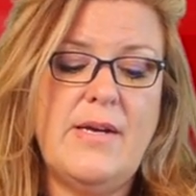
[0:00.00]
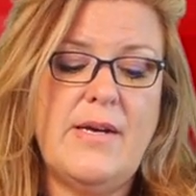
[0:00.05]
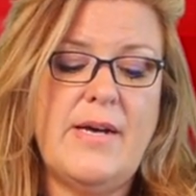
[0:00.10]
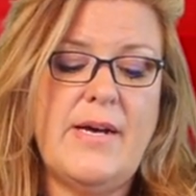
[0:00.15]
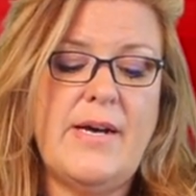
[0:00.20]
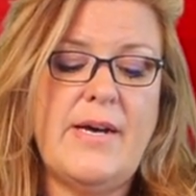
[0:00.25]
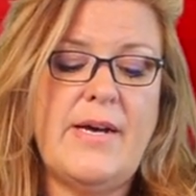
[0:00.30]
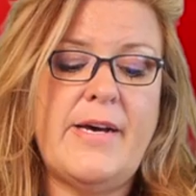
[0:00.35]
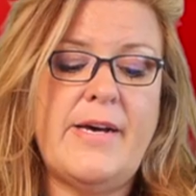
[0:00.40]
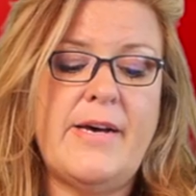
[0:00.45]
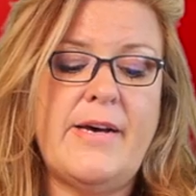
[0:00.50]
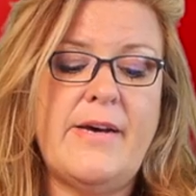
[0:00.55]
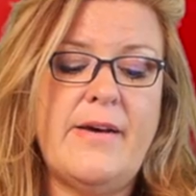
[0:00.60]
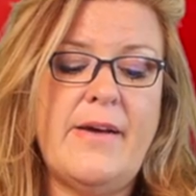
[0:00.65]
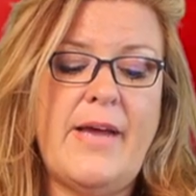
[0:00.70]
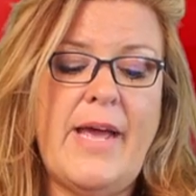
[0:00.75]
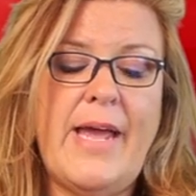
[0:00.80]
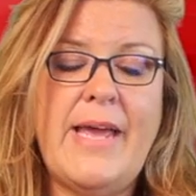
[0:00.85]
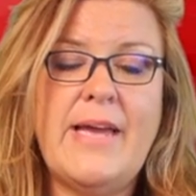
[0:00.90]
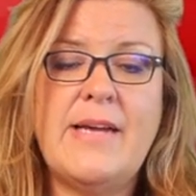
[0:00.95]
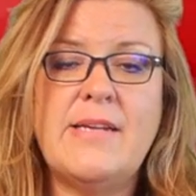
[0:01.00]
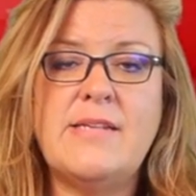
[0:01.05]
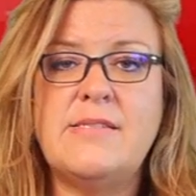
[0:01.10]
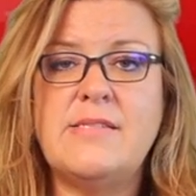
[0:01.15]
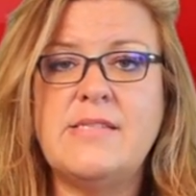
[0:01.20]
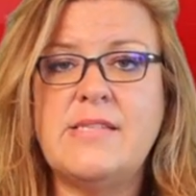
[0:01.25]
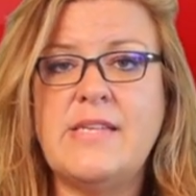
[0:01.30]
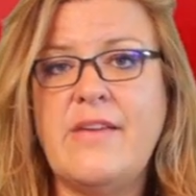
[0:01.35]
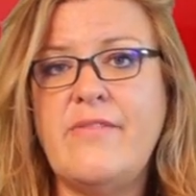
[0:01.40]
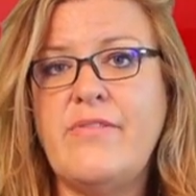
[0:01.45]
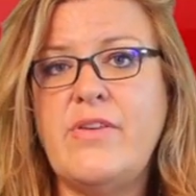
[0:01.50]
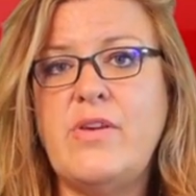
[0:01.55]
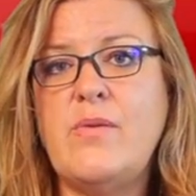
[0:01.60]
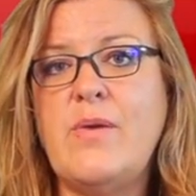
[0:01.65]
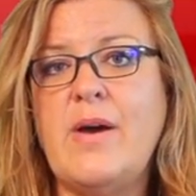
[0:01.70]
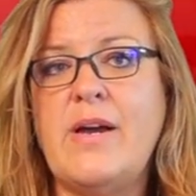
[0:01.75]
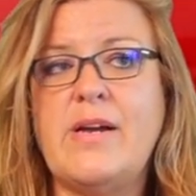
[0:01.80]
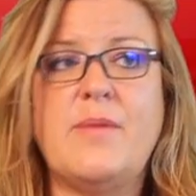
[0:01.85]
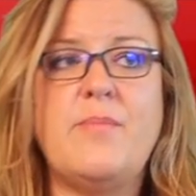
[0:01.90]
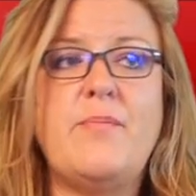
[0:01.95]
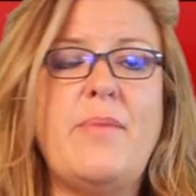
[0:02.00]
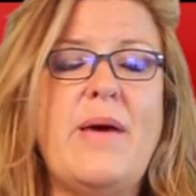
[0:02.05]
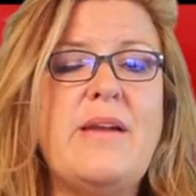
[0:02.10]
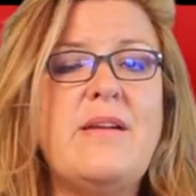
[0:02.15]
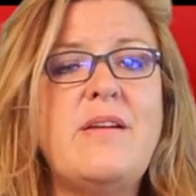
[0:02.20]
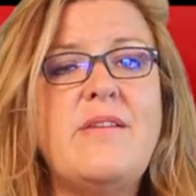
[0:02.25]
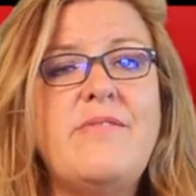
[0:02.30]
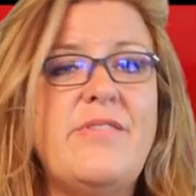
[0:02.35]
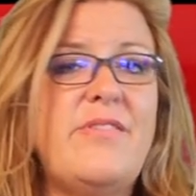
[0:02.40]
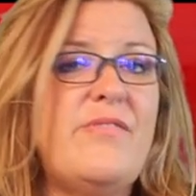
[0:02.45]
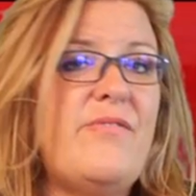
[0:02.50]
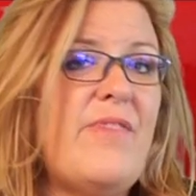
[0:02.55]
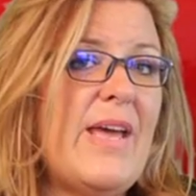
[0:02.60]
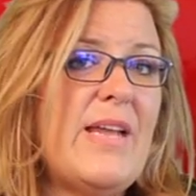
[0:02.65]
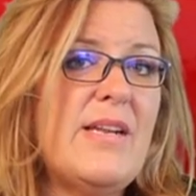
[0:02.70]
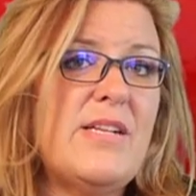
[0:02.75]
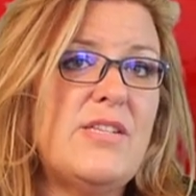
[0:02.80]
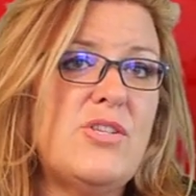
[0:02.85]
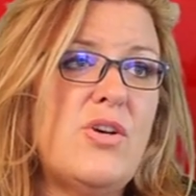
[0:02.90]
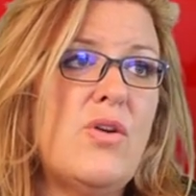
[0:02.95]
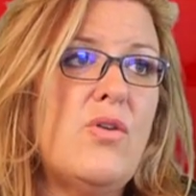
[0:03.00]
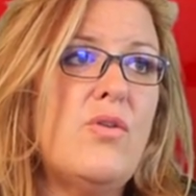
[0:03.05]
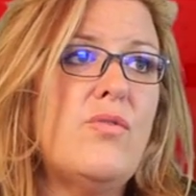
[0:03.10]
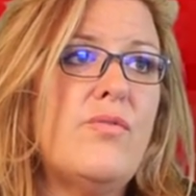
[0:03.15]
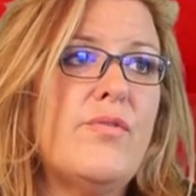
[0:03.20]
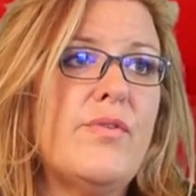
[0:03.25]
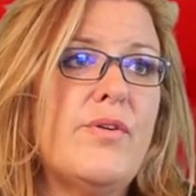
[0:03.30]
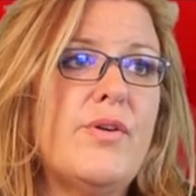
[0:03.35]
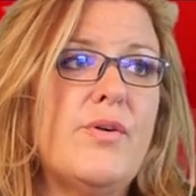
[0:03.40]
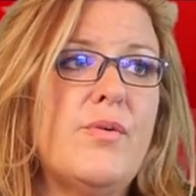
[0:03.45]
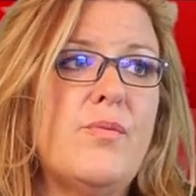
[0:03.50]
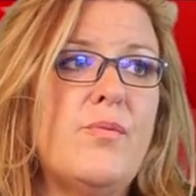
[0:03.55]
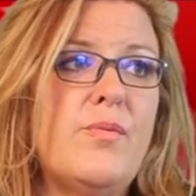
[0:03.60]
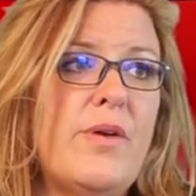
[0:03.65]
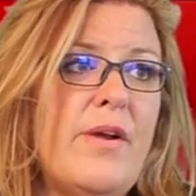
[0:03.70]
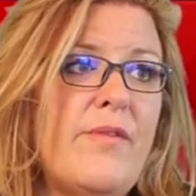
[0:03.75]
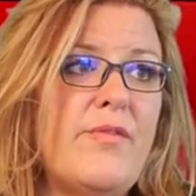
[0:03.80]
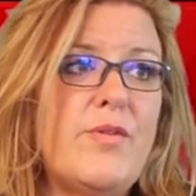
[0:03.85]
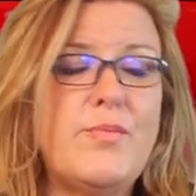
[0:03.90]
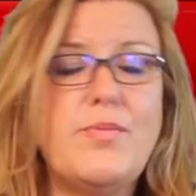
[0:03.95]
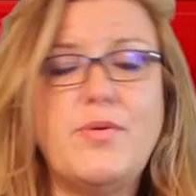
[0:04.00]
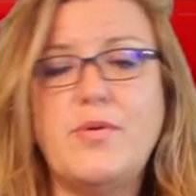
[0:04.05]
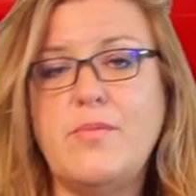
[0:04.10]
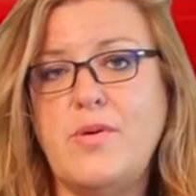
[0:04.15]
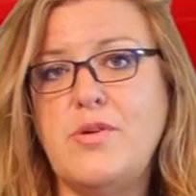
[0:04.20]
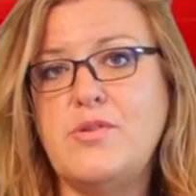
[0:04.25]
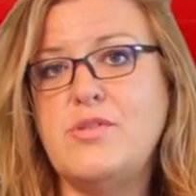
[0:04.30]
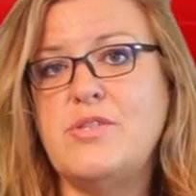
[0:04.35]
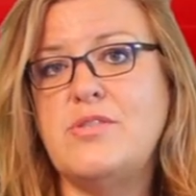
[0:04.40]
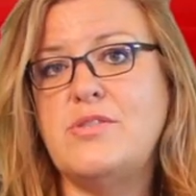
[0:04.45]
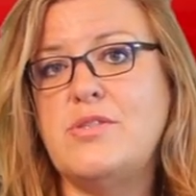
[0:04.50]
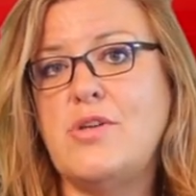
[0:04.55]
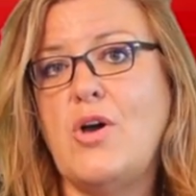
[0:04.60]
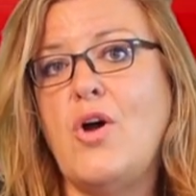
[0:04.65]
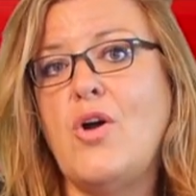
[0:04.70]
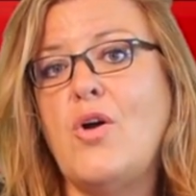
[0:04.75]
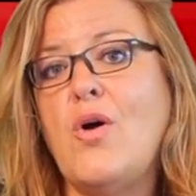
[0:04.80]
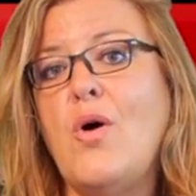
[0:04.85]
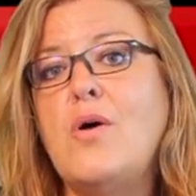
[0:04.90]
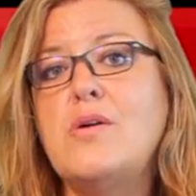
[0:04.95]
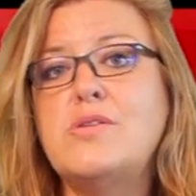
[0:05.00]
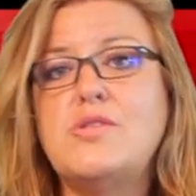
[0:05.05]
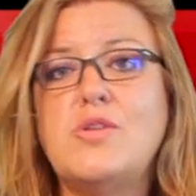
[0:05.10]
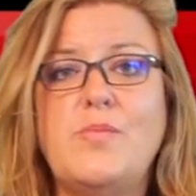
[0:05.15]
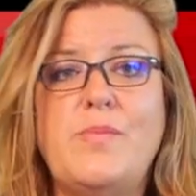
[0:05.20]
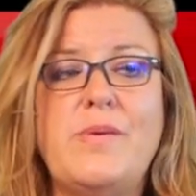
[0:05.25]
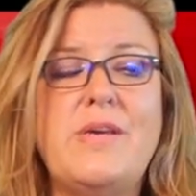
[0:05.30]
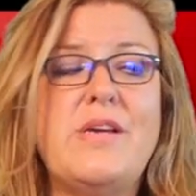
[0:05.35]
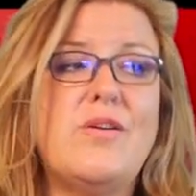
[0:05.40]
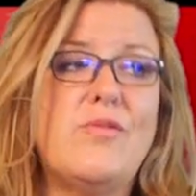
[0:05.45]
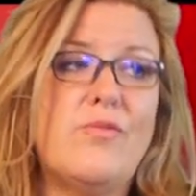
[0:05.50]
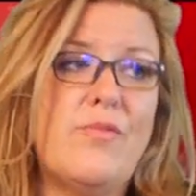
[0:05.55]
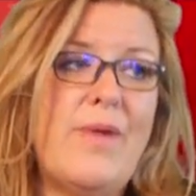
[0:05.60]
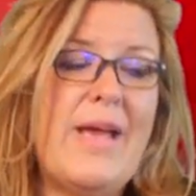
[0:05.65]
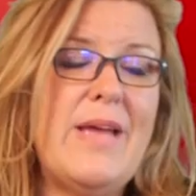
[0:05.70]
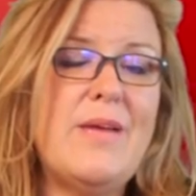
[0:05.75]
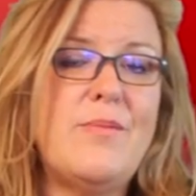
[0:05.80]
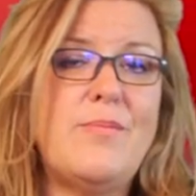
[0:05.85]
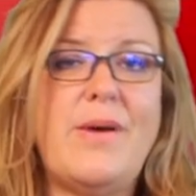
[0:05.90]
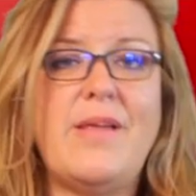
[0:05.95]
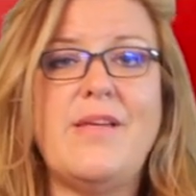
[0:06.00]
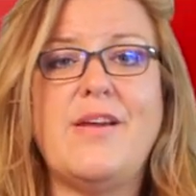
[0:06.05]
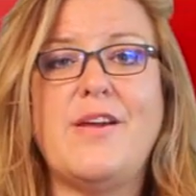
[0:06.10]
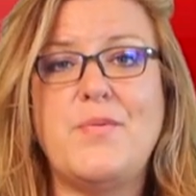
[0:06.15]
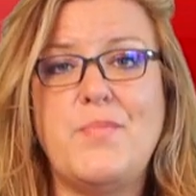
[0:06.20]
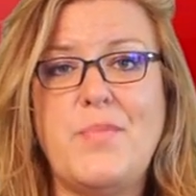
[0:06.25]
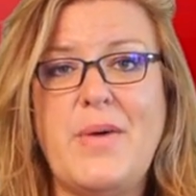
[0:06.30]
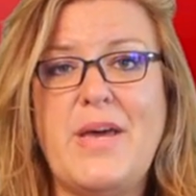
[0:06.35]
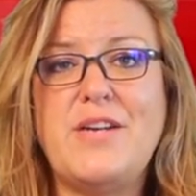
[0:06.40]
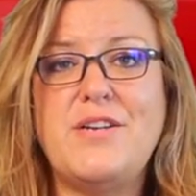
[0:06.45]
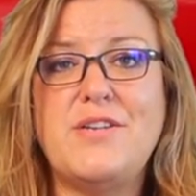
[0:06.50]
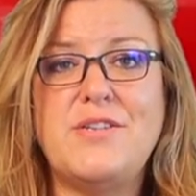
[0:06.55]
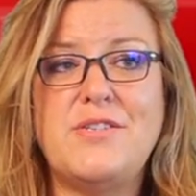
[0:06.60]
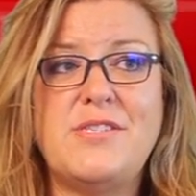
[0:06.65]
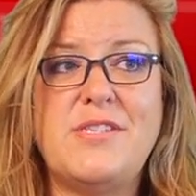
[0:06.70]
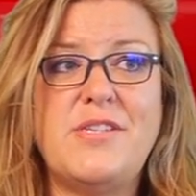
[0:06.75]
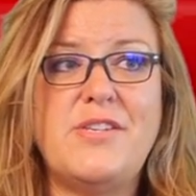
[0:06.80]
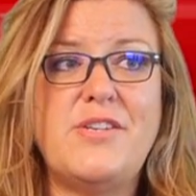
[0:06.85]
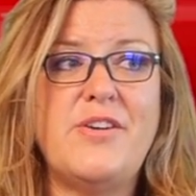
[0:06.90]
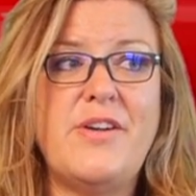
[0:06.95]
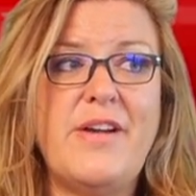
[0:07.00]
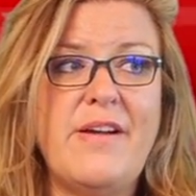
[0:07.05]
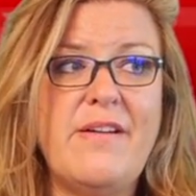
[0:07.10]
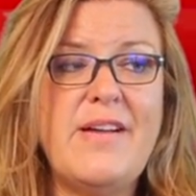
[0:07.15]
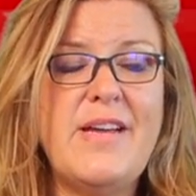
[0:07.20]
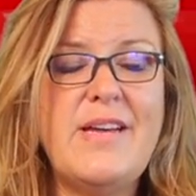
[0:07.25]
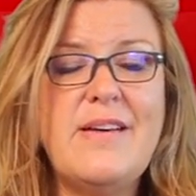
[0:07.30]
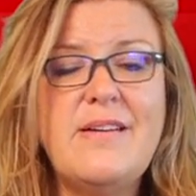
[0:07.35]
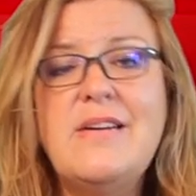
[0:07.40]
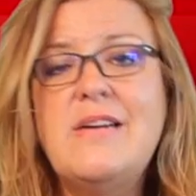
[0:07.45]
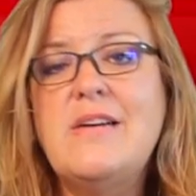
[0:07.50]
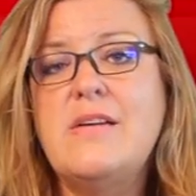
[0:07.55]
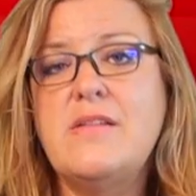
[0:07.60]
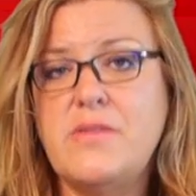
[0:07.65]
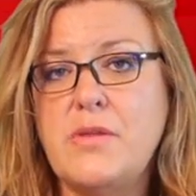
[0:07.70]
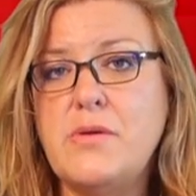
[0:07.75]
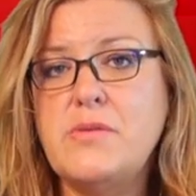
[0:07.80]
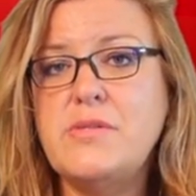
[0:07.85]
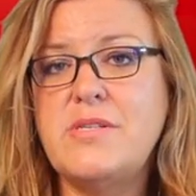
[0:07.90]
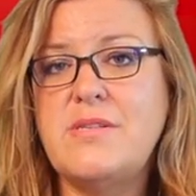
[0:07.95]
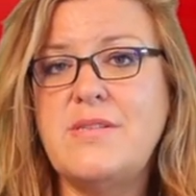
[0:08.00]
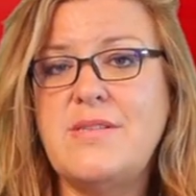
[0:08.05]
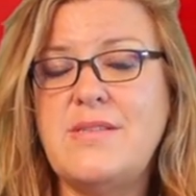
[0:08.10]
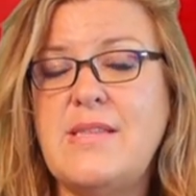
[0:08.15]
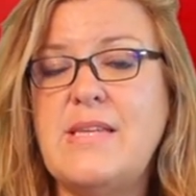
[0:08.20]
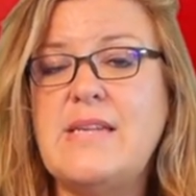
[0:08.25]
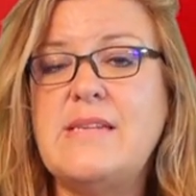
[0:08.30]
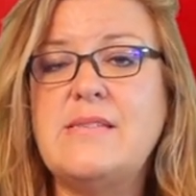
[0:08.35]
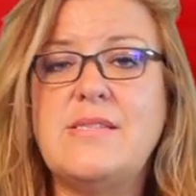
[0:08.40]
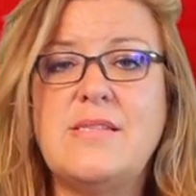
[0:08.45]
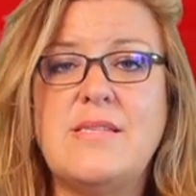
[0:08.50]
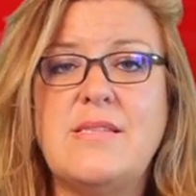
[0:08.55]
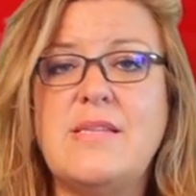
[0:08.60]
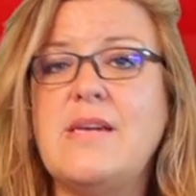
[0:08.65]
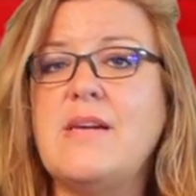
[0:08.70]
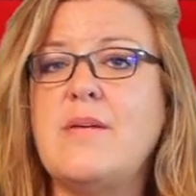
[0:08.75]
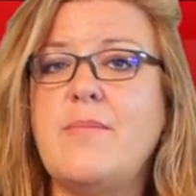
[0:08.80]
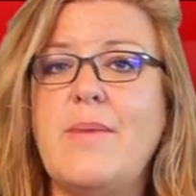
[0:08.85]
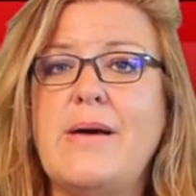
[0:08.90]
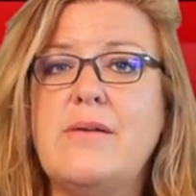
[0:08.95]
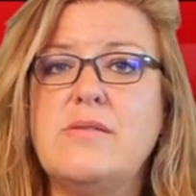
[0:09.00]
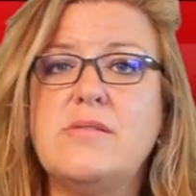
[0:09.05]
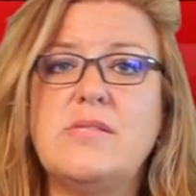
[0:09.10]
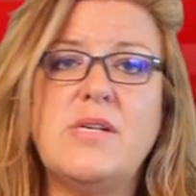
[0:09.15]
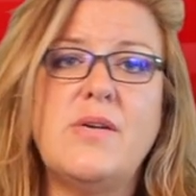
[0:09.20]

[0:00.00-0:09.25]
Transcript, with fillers: uh, and give you a competitive advantage over whatever promotions are also being ran by competitors in your area, those are things to think about.